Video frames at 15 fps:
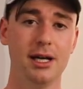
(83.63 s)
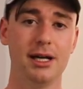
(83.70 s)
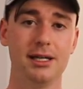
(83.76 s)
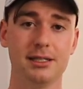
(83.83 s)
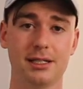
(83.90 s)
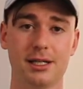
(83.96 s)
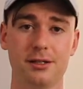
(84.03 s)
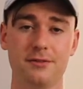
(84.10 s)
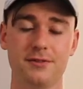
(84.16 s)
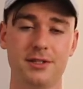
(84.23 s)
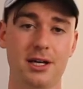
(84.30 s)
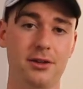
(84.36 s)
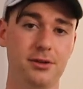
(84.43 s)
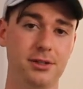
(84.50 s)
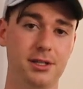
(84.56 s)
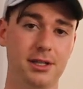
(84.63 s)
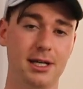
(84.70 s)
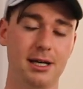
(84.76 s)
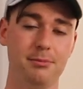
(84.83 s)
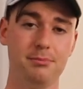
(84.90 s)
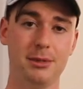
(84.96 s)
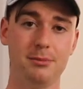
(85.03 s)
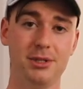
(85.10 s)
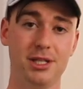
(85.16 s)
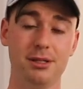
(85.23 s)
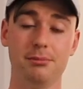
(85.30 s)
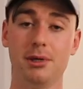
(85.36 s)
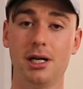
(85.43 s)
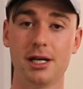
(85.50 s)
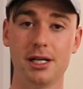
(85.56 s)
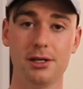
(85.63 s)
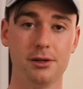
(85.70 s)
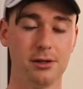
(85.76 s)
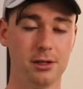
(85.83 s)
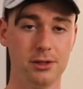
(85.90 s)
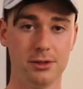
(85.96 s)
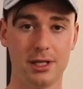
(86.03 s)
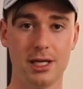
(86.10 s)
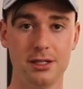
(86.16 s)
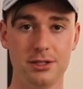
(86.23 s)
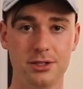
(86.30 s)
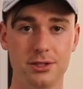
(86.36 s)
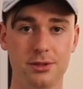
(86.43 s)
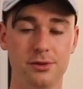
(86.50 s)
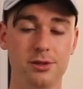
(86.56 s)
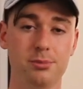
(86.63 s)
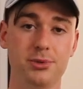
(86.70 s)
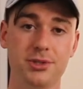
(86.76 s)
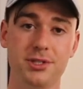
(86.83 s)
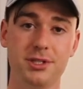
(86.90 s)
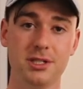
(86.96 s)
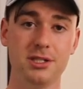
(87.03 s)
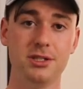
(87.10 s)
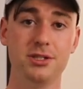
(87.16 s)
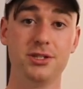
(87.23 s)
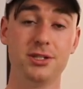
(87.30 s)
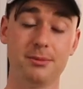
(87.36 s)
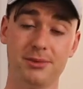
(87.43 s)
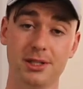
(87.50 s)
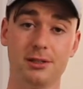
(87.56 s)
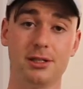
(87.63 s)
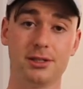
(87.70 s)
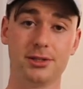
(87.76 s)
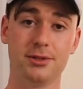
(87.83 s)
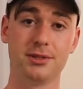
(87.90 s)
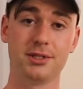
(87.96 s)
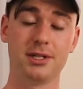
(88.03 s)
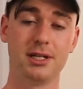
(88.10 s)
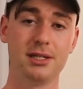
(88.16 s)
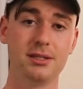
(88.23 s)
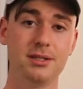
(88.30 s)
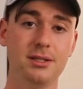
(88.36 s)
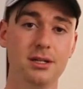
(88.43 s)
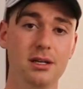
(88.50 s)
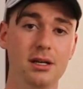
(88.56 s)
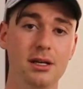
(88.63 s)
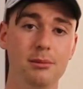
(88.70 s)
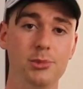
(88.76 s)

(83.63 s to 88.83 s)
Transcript: and kind of tether to that maybe the money or the location or the prestige, something along those lines.